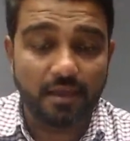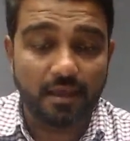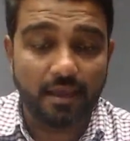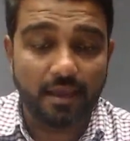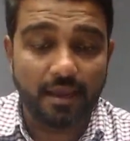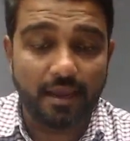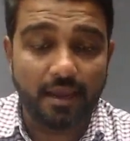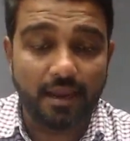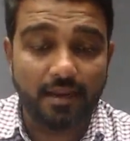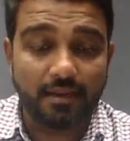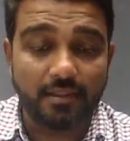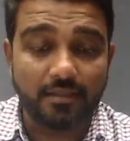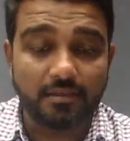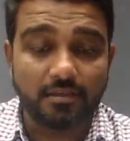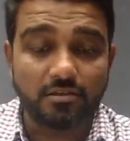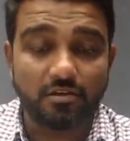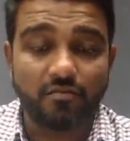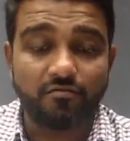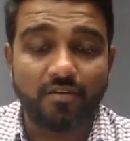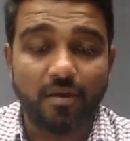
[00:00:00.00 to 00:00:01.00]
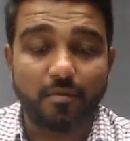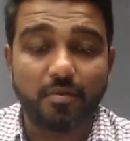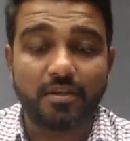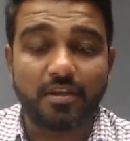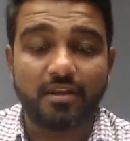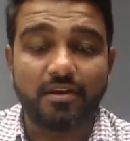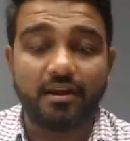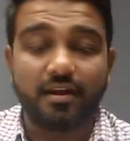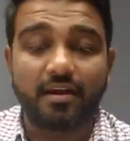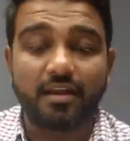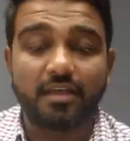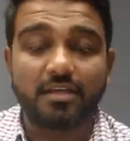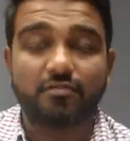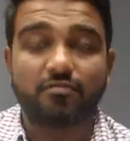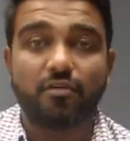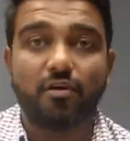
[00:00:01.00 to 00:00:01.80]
and this is on fabrication techniques